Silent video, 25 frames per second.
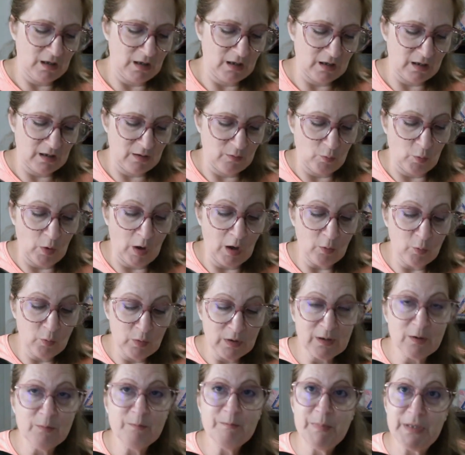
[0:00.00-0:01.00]
uh, what
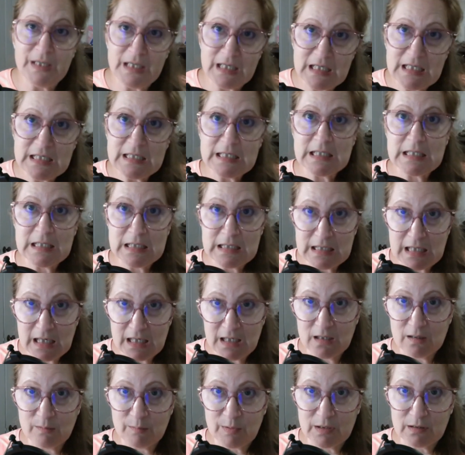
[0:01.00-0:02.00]
will be
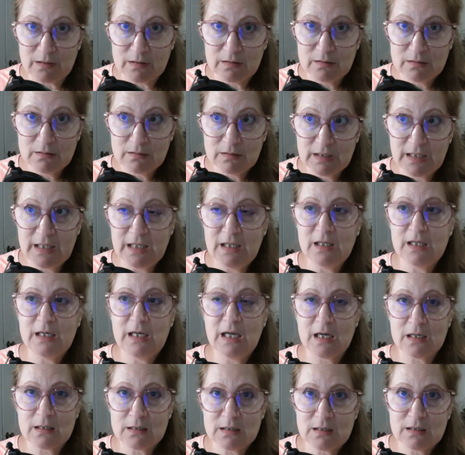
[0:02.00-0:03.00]
sustainable in the
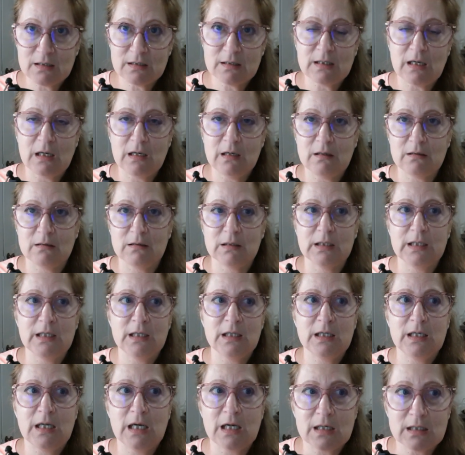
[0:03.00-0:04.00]
next cycle, in
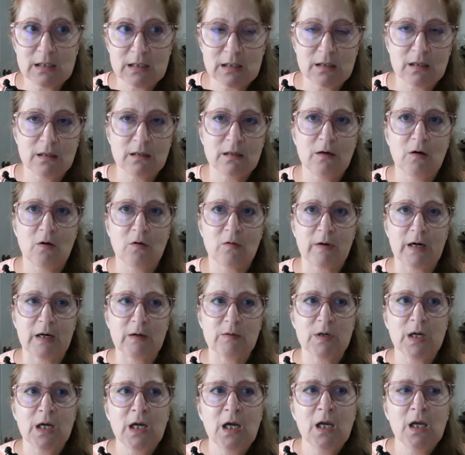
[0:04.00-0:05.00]
the next go
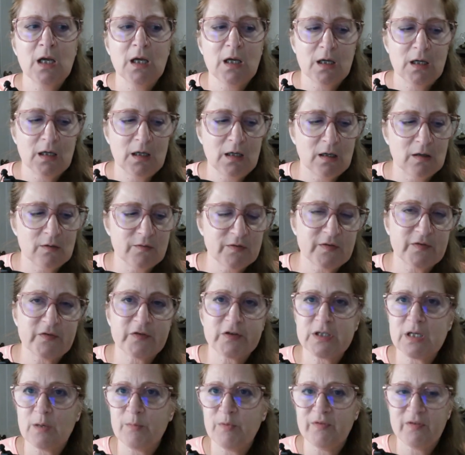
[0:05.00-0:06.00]
around. You know,
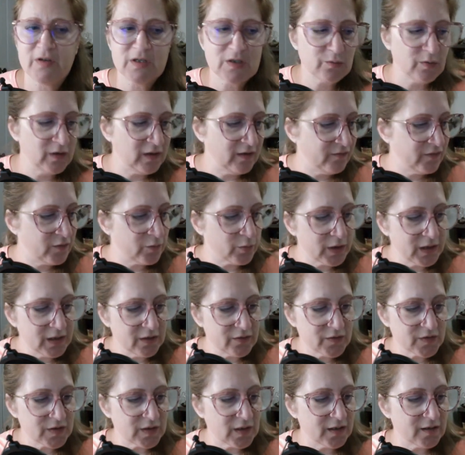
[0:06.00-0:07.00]
for some of us, we have three
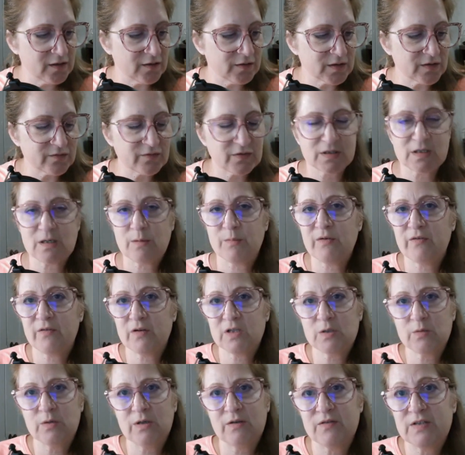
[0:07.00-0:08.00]
year cycles. For some of
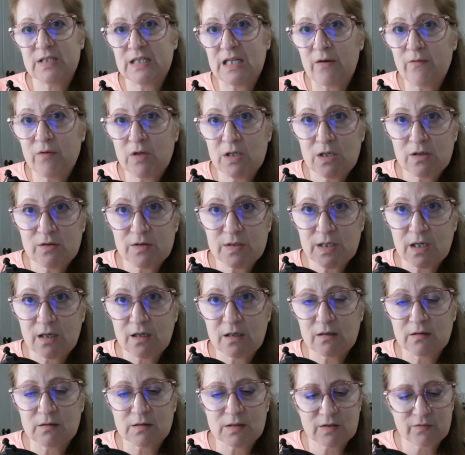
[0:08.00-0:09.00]
us, we have seven year
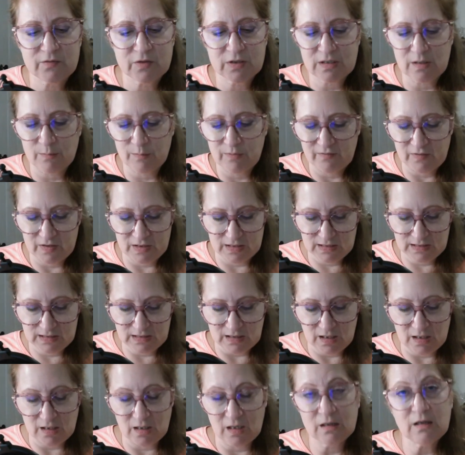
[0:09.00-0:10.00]
cycles. For some of us,
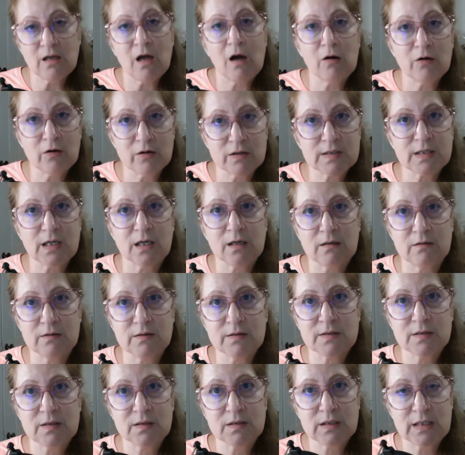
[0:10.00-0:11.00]
uh, longer
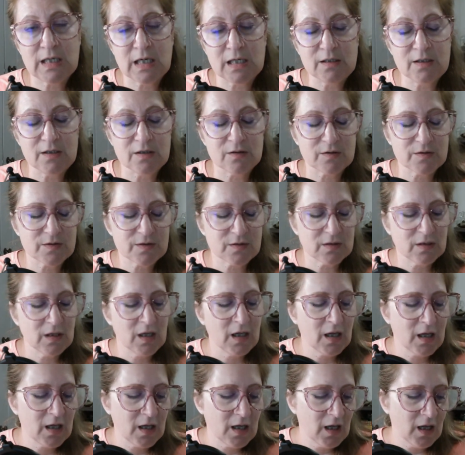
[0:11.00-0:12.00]
cycles, ten years,
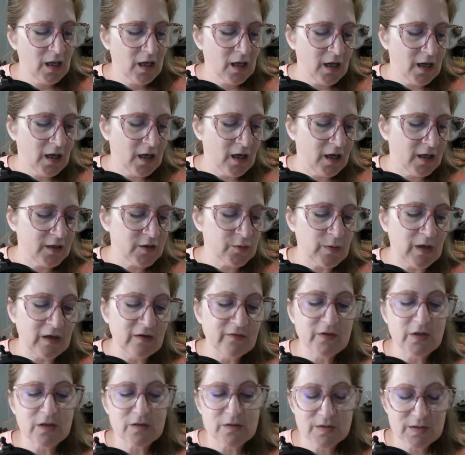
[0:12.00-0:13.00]
uh,
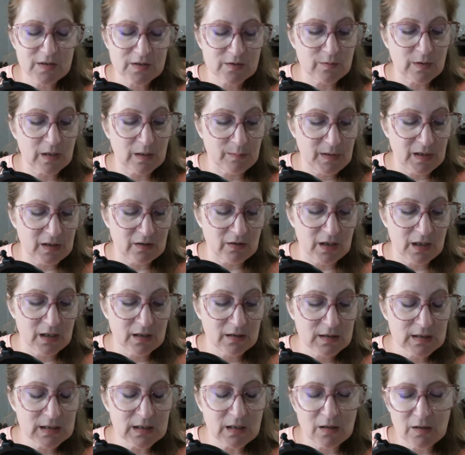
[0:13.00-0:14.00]
twelve years is what I'm hearing.
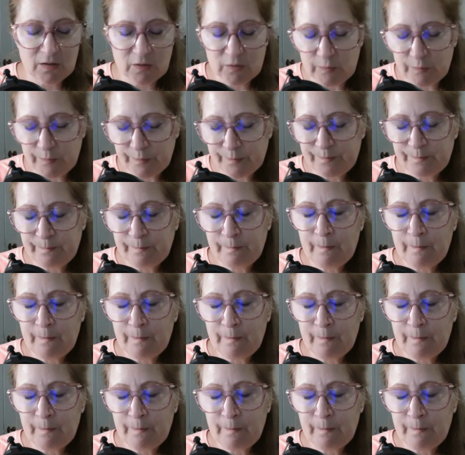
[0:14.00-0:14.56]
So